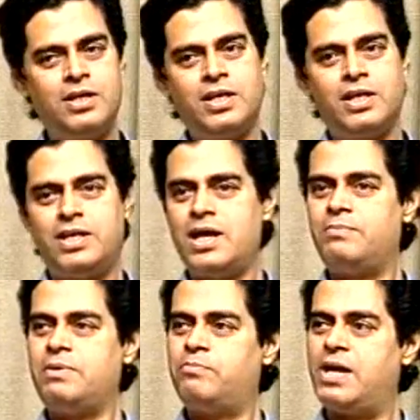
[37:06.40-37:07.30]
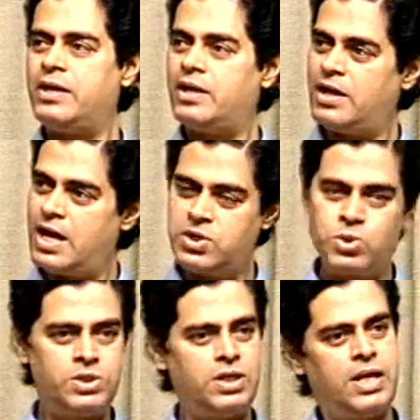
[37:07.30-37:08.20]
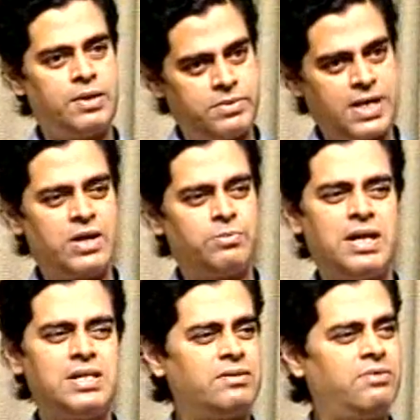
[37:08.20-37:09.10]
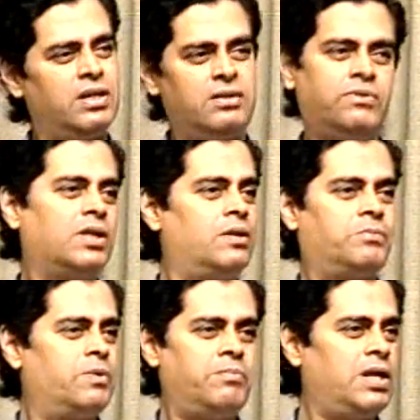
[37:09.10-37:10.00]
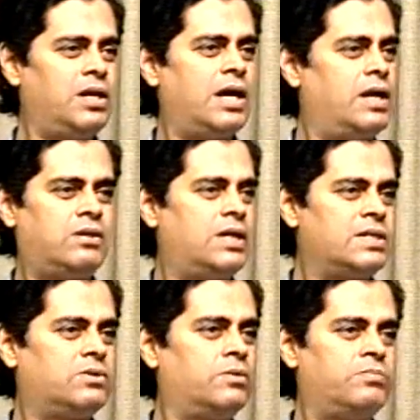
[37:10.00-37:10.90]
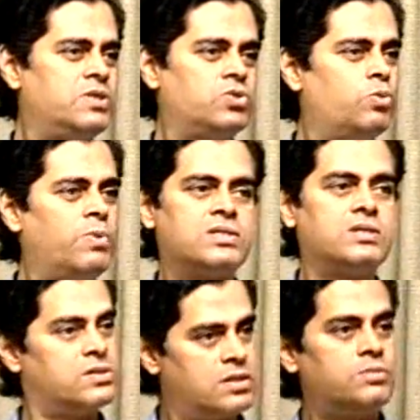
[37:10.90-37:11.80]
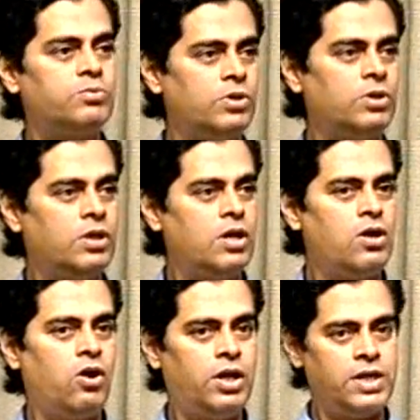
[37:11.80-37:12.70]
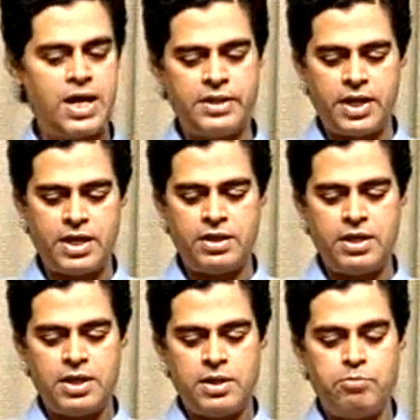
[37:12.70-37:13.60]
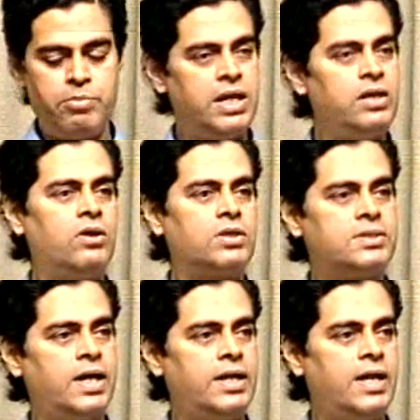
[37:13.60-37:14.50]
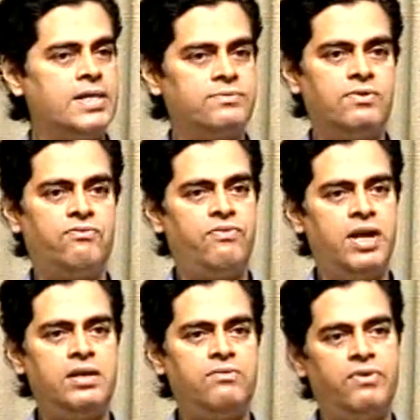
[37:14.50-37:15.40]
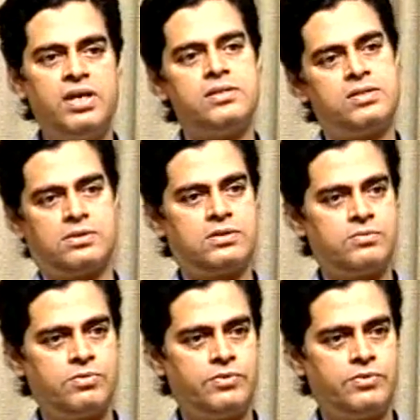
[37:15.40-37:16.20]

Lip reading: they have implanted nitrogen and tried, but it is a very difficult process. Buried nitride has not been so much successful. On the other hand, buried oxide has been very, very successful.